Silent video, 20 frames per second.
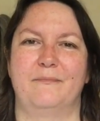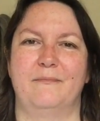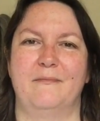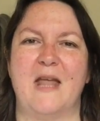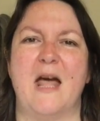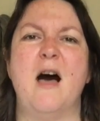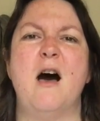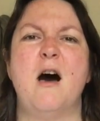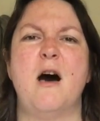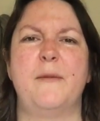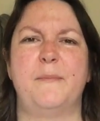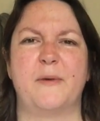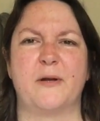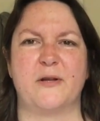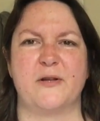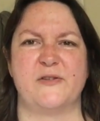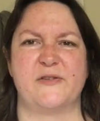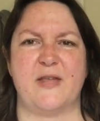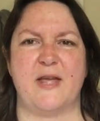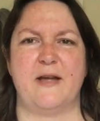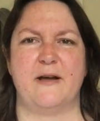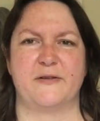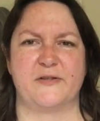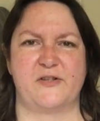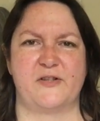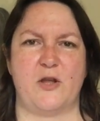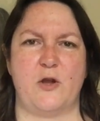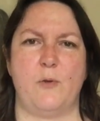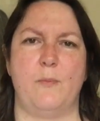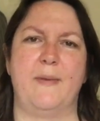They're hard because they are
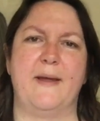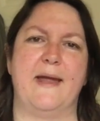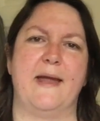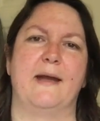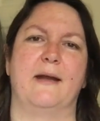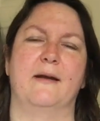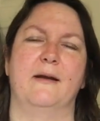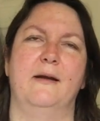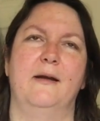so big.